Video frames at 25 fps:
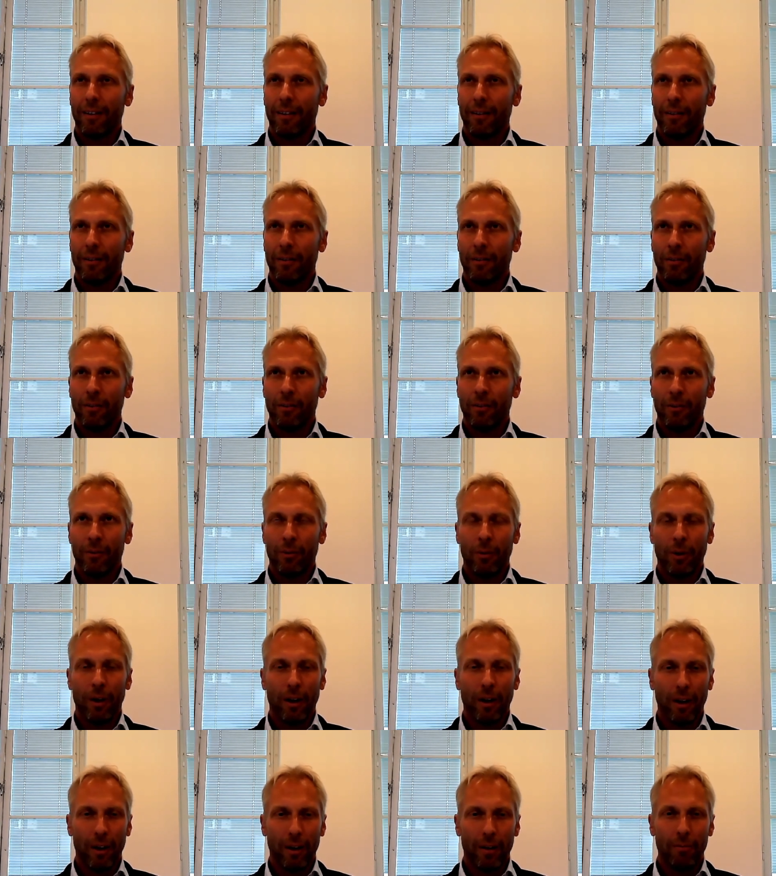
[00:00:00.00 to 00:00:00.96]
you
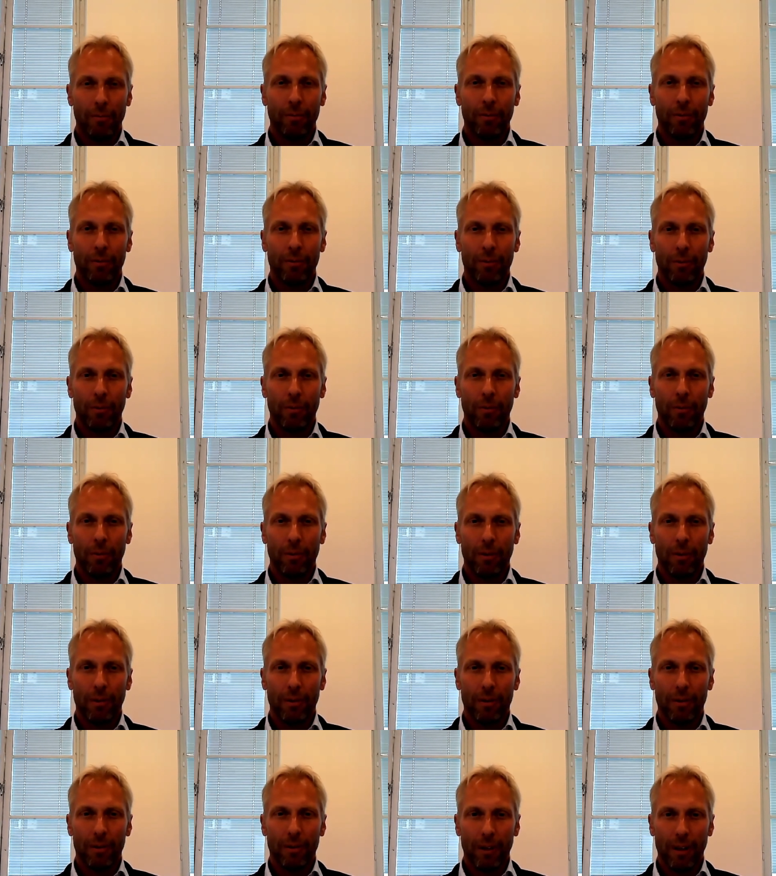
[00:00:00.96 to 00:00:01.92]
have to
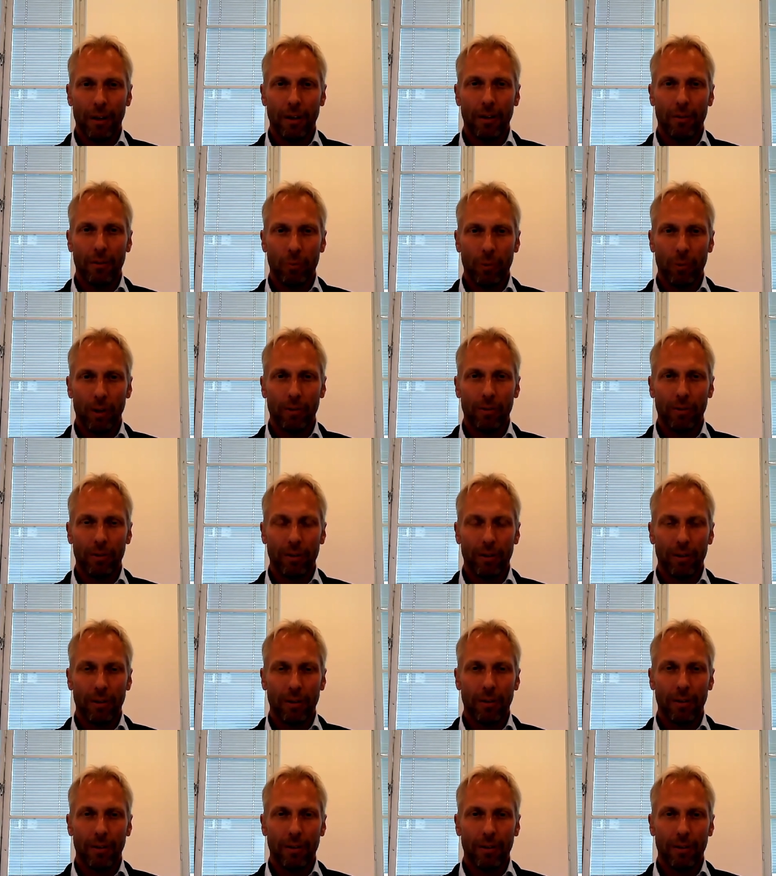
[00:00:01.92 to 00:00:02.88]
take risk
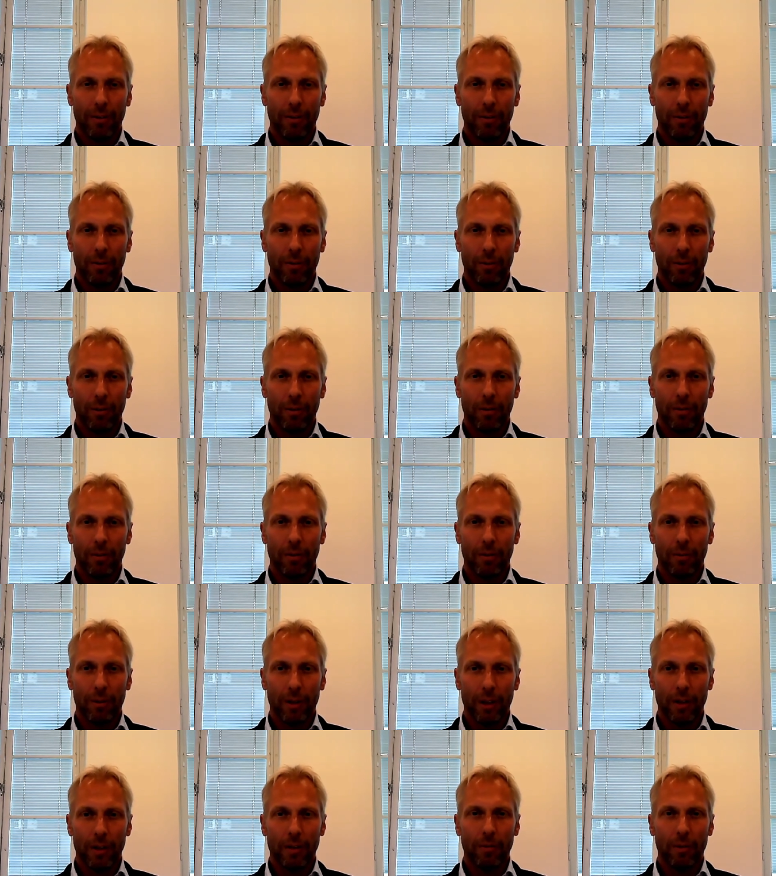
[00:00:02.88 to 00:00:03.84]
to
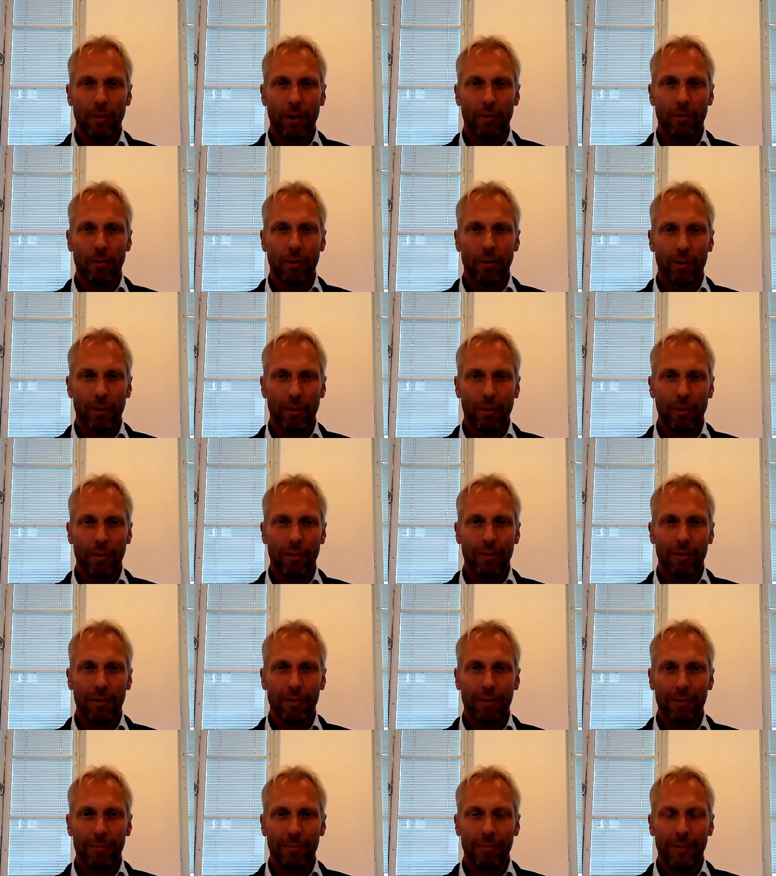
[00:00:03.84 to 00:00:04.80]
generate
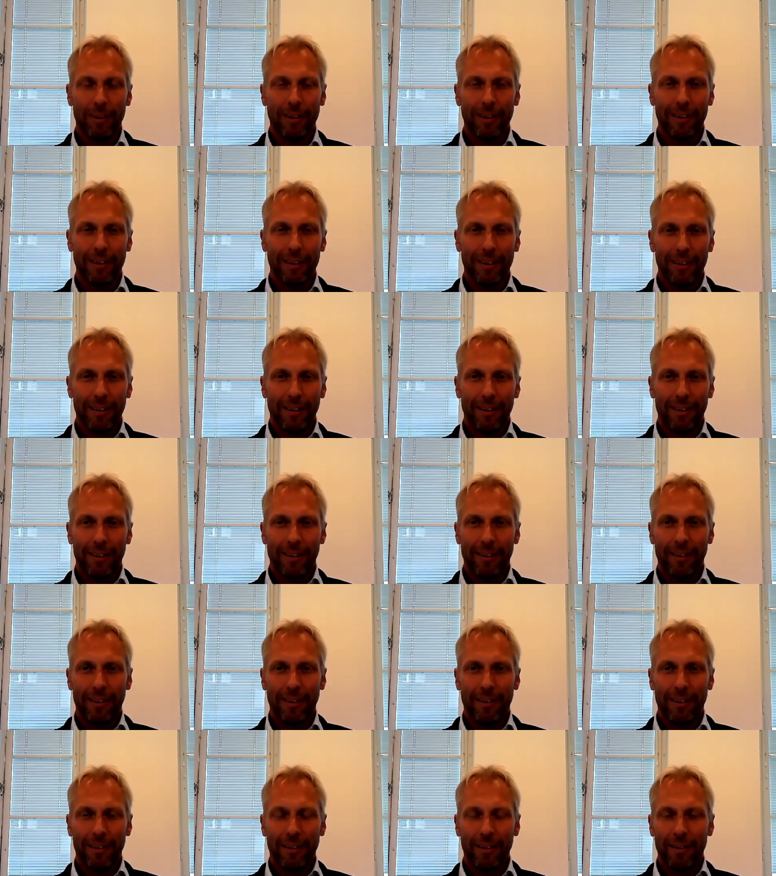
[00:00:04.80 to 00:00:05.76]
returns. Mm-hmm.
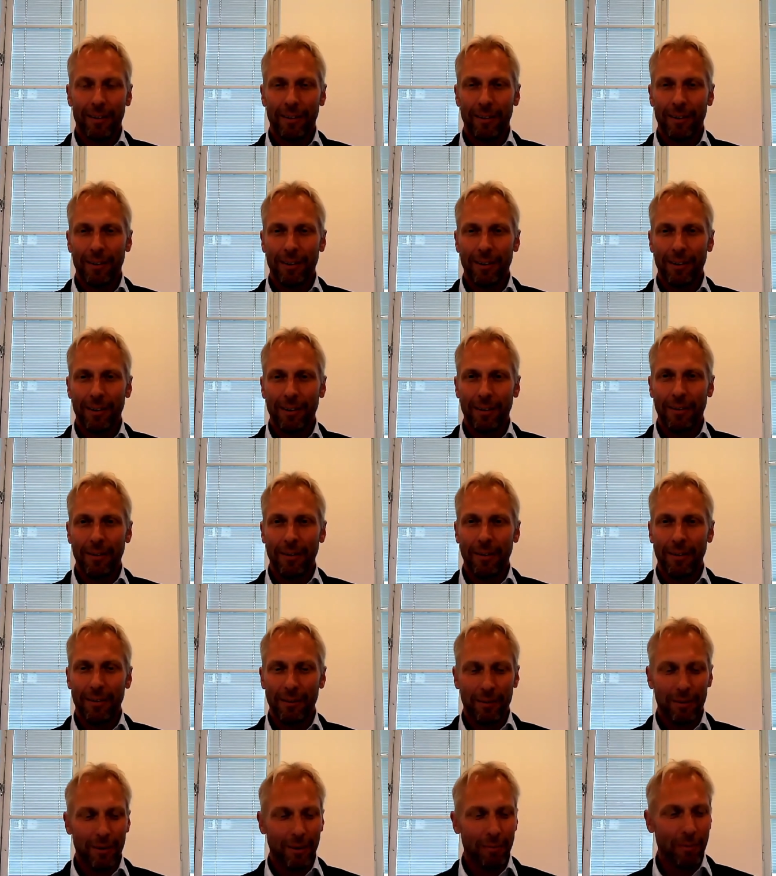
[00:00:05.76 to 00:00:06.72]
Uh, I think uh,
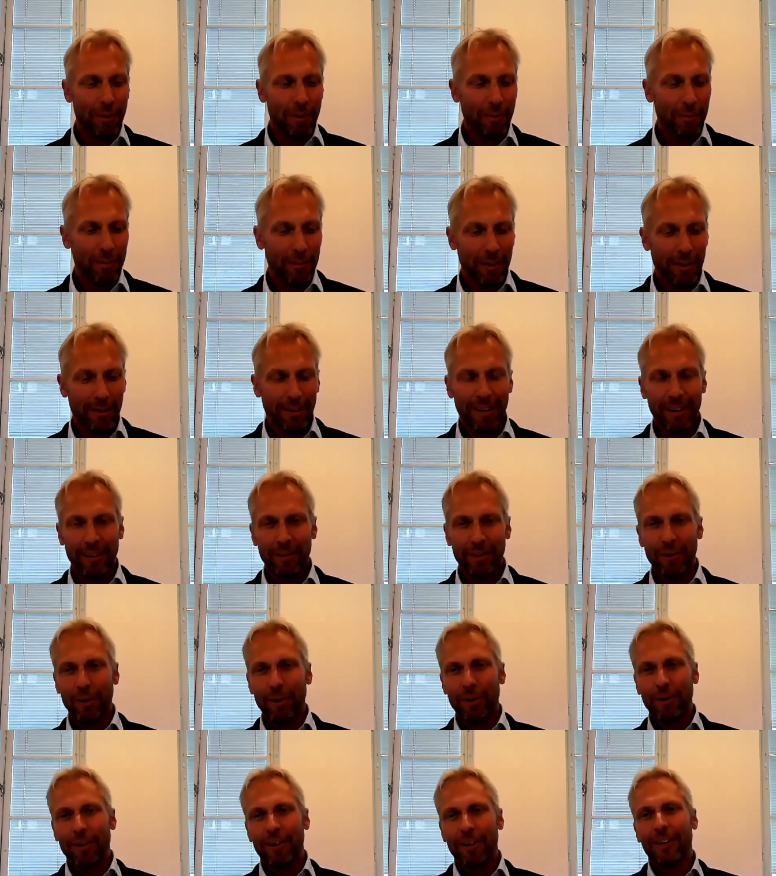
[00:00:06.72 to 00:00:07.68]
sometimes in,
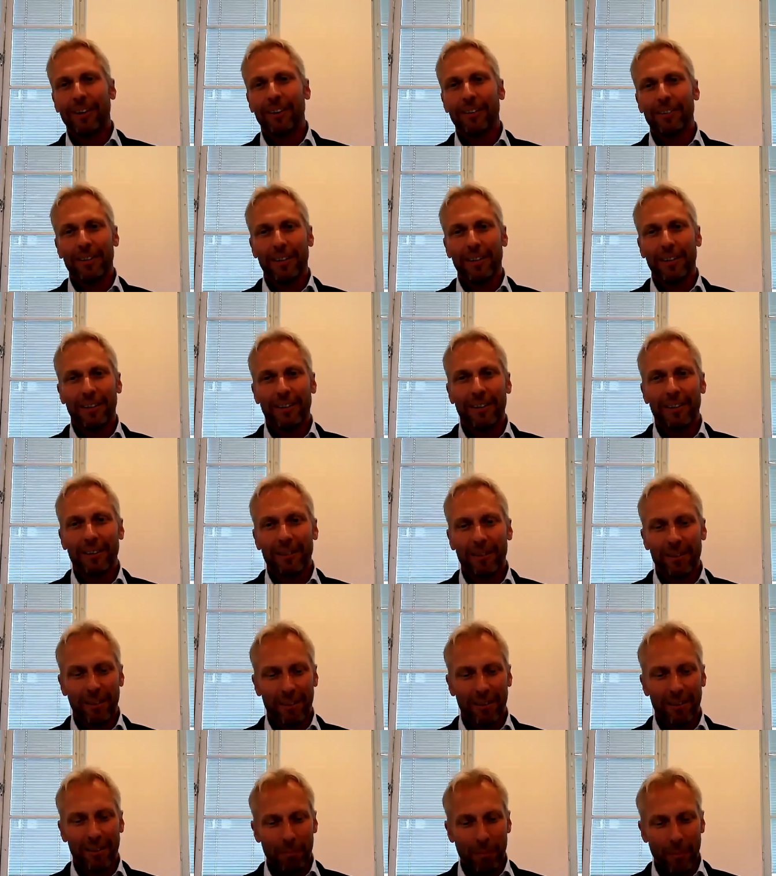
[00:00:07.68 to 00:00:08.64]
internally I say that
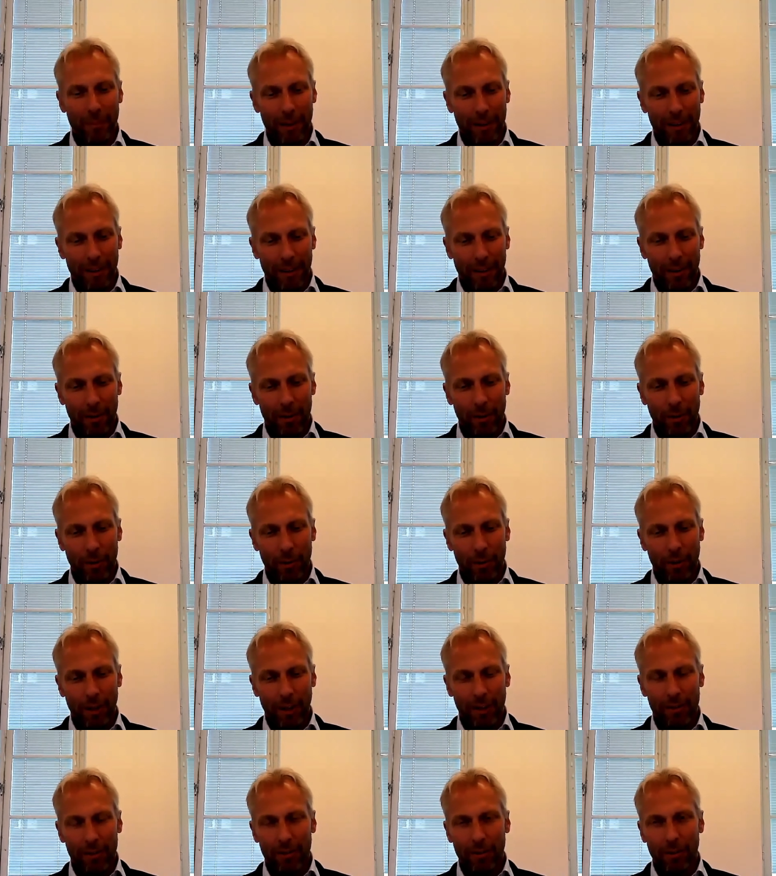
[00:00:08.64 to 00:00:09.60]
um, no
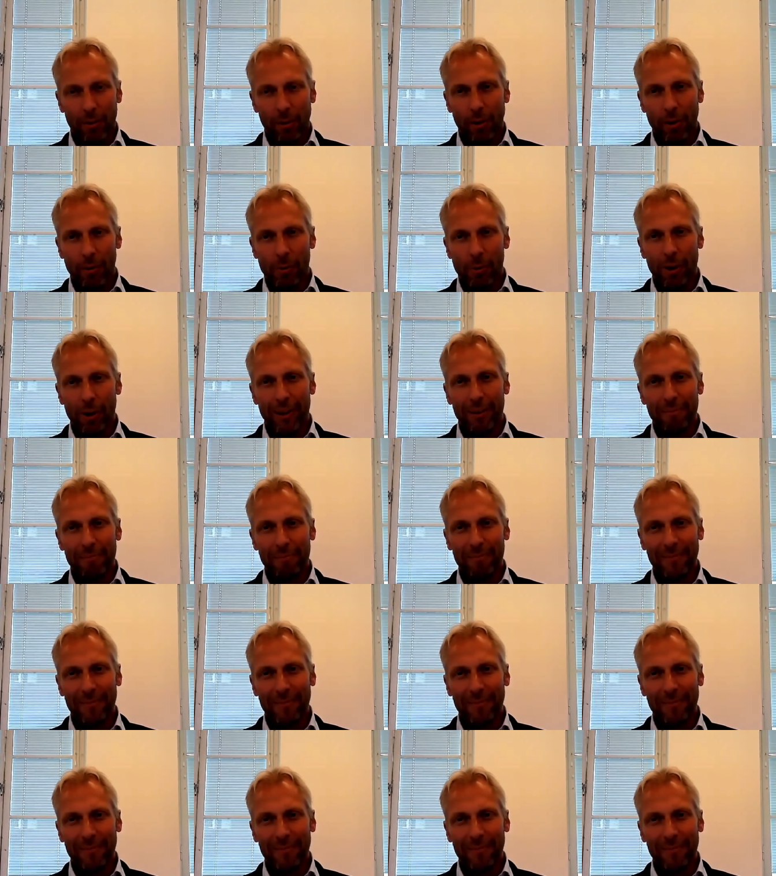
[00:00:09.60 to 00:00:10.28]
guts, no glory.